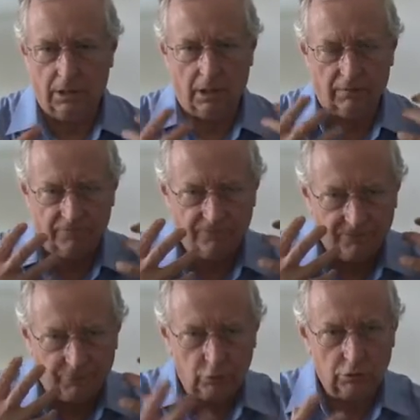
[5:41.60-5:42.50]
are
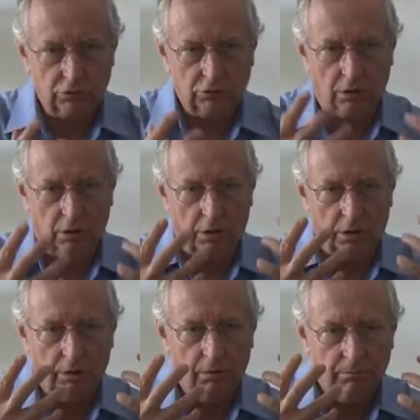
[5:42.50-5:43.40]
focused
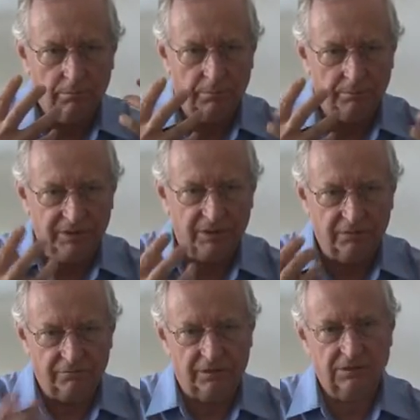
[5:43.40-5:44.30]
on
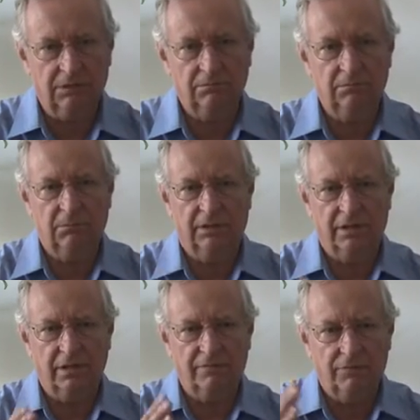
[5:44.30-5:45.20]
being a victim,
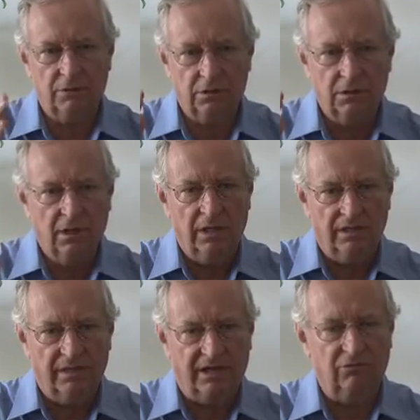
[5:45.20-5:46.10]
and therefore
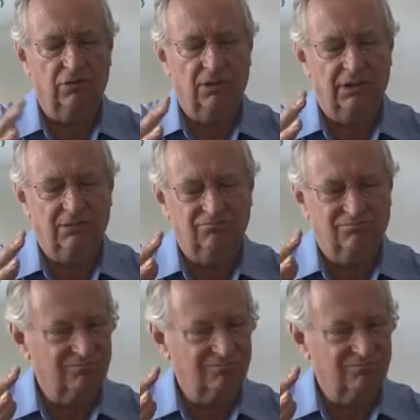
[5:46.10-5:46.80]
that really